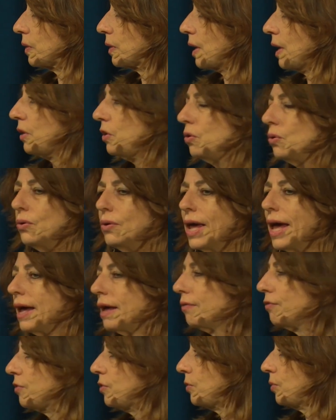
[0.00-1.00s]
And you don't
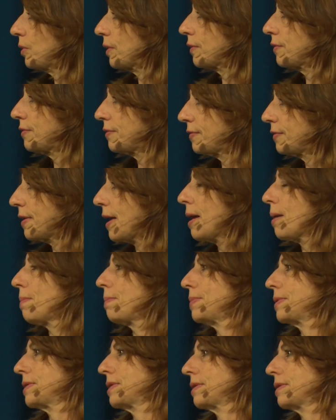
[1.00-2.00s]
have to
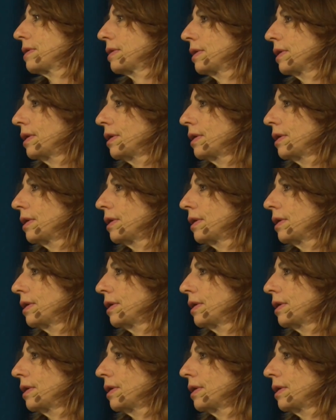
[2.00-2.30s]
accept